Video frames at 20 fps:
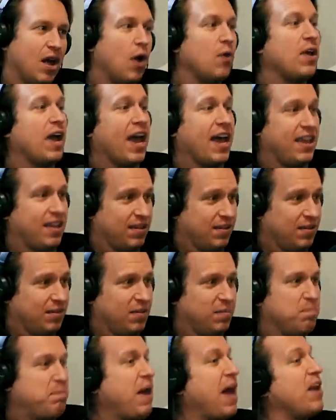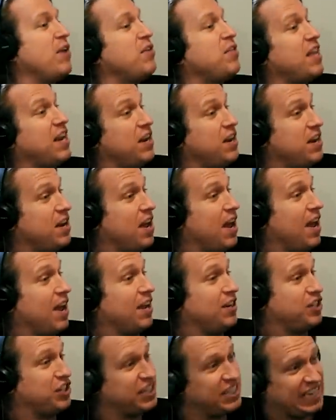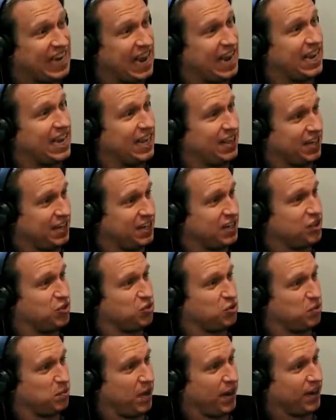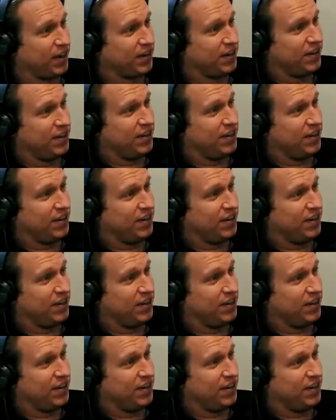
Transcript: Okay, better than uh, just taking the disrespect.